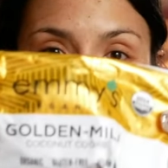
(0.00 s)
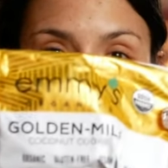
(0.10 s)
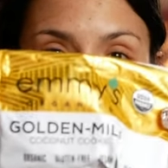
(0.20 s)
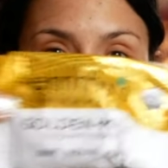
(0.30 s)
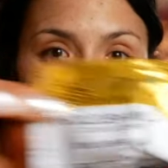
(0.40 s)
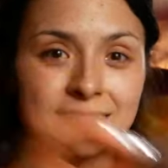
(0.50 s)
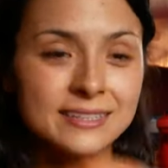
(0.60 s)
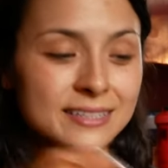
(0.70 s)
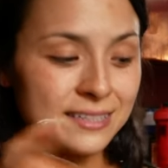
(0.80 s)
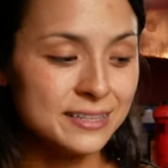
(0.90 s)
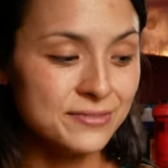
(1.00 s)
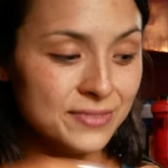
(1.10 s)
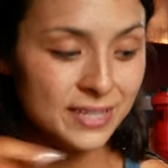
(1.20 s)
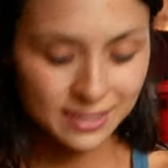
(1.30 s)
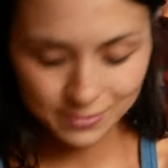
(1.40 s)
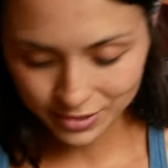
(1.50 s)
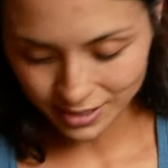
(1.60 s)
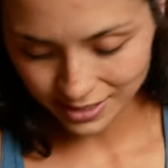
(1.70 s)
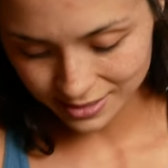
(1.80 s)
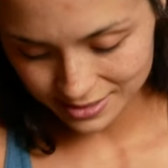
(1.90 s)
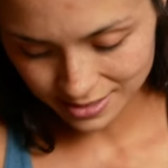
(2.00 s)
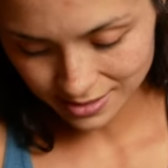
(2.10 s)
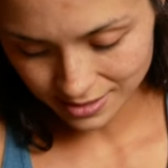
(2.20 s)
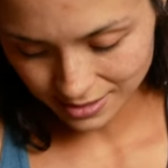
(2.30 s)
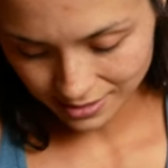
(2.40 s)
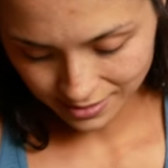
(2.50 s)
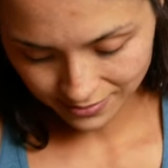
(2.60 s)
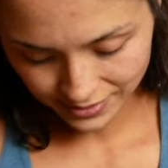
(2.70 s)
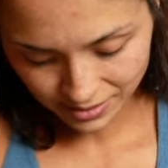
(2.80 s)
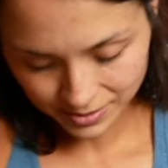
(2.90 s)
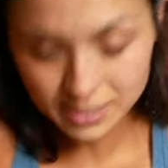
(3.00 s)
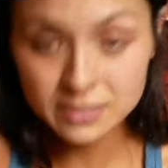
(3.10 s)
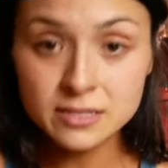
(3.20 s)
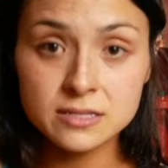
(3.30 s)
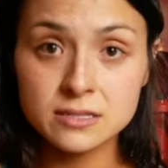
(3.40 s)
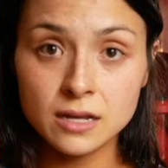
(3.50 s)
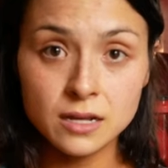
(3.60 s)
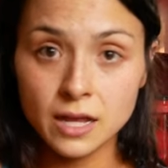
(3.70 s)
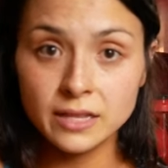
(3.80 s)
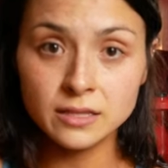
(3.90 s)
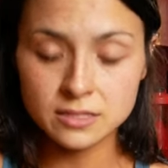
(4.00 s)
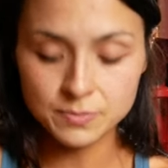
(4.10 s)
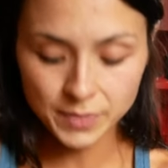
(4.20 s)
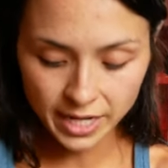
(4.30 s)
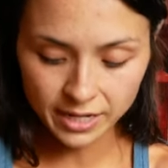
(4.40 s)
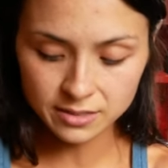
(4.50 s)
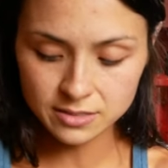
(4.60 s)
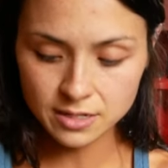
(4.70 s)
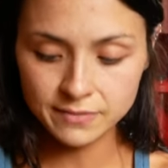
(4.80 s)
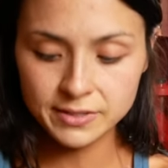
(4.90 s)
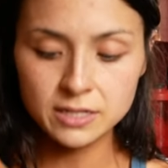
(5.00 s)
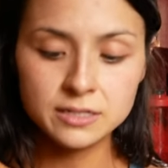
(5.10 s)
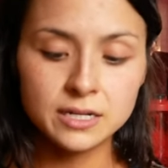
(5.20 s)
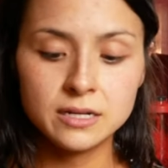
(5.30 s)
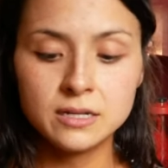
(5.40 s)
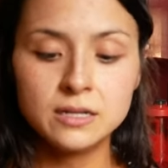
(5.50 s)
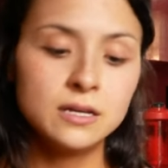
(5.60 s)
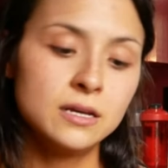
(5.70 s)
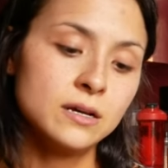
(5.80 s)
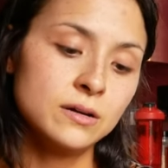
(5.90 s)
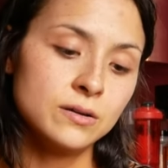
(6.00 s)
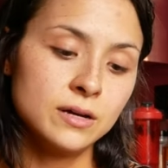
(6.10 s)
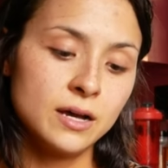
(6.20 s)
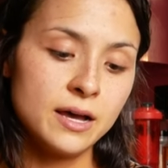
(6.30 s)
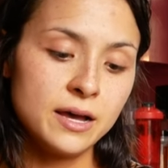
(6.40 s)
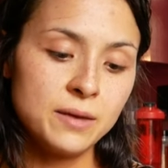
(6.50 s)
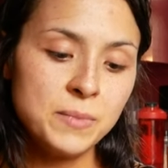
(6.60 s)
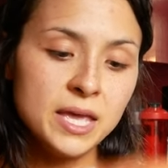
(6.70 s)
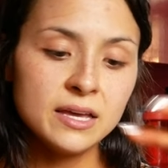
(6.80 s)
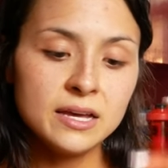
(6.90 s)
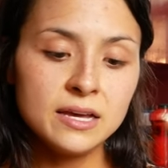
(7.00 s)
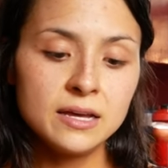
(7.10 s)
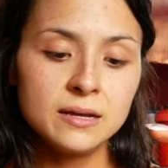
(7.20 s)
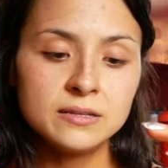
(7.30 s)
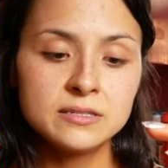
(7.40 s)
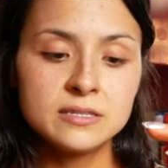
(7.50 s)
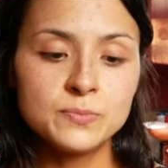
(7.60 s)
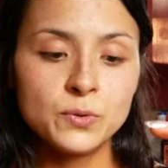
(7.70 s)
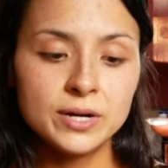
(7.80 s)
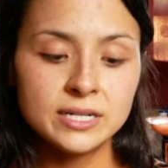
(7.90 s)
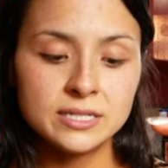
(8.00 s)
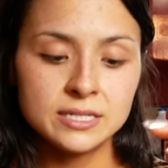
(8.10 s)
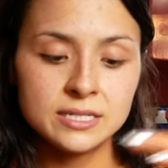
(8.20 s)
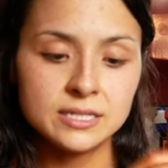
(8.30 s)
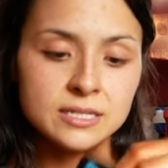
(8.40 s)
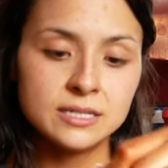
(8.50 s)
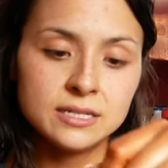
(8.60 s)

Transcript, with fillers: digging the vegan products that are available. This is an endless bag. It's not even near done. Uh, Mega Sport